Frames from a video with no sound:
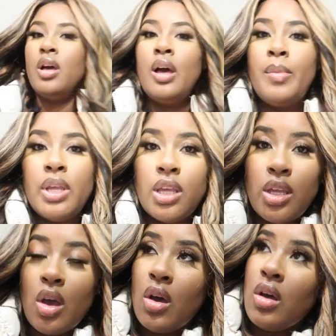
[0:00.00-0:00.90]
I'm gonna get
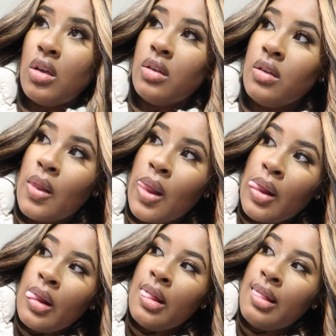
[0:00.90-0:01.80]
y'all
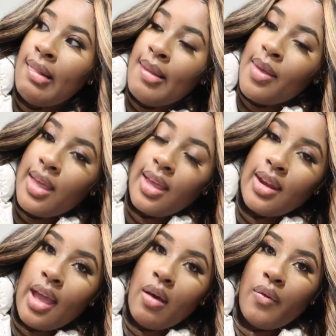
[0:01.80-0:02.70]

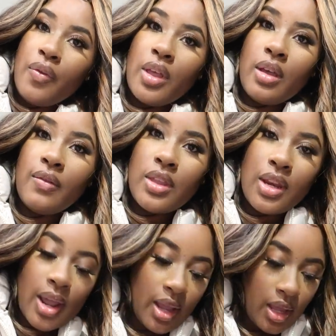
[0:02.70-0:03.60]
an outfit of the
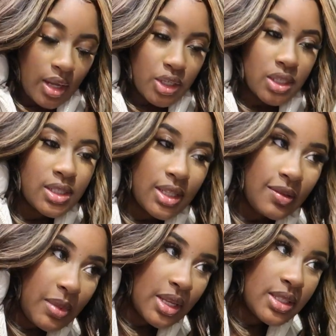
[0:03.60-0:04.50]
night. Just
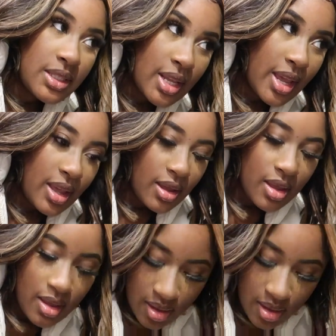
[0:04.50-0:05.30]
give me a sec.